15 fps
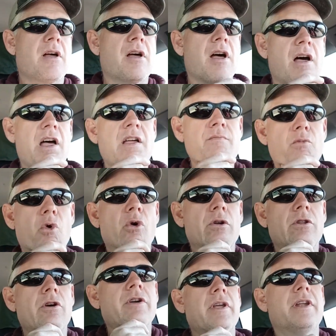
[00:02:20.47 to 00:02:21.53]
I'm more
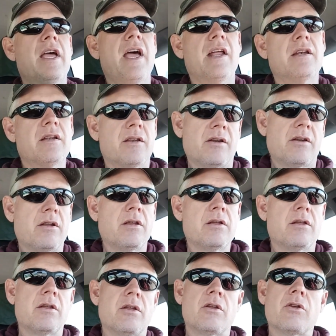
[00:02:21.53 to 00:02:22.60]
looking at
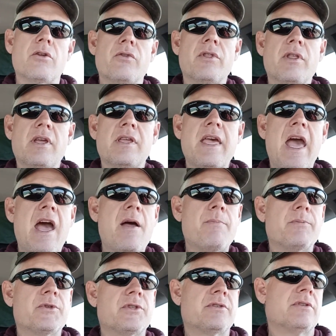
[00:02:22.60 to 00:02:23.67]
the
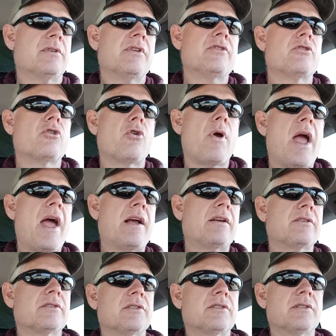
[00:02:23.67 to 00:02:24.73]
gaps and
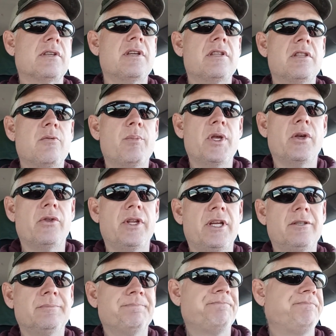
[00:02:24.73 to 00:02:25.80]
cracks in the building.
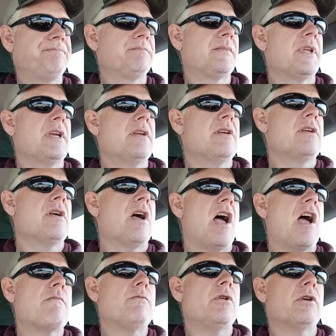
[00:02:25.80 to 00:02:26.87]

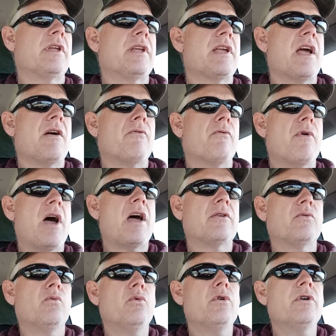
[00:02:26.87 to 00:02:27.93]
I'm looking at
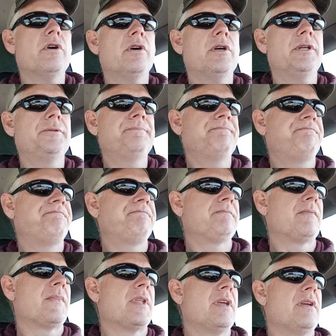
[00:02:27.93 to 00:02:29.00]
rotten wood.
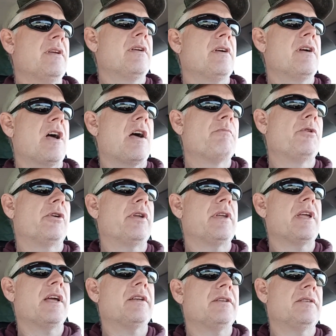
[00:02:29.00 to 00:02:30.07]
I'm
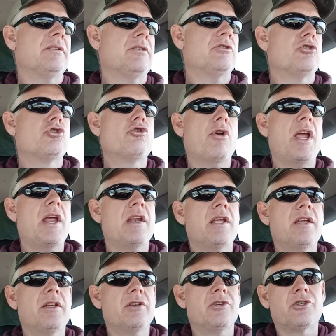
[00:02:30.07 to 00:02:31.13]
looking at
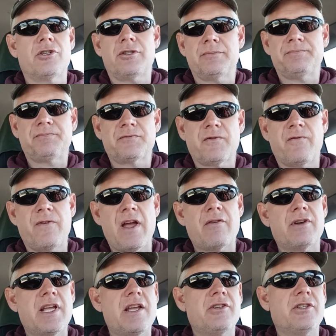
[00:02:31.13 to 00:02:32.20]
drainage,
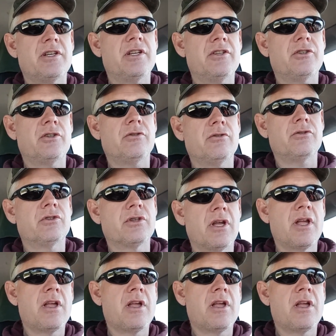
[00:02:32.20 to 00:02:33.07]
foundation issues.